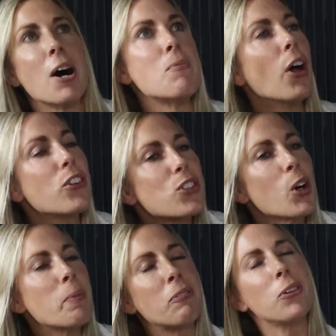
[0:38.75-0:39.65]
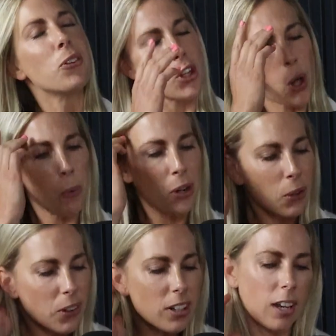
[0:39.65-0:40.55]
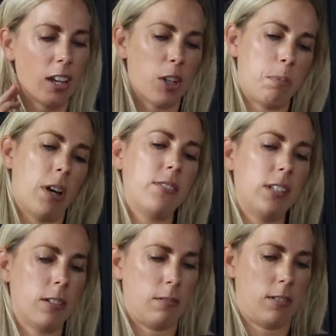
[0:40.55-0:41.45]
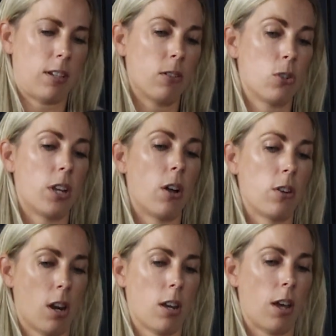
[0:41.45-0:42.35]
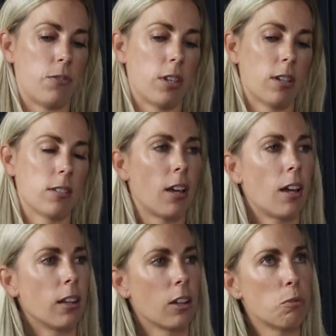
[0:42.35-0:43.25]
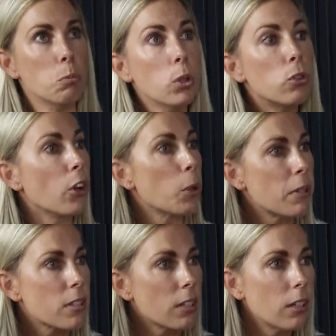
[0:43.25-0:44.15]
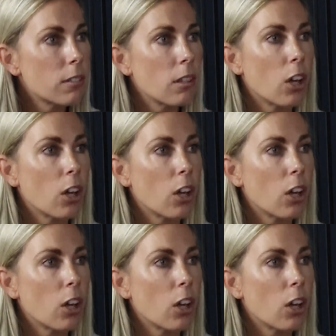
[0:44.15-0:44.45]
Unsure of my future, what it looked like, but I've been at Dalcour now 9.5 years, and I've moved around the business.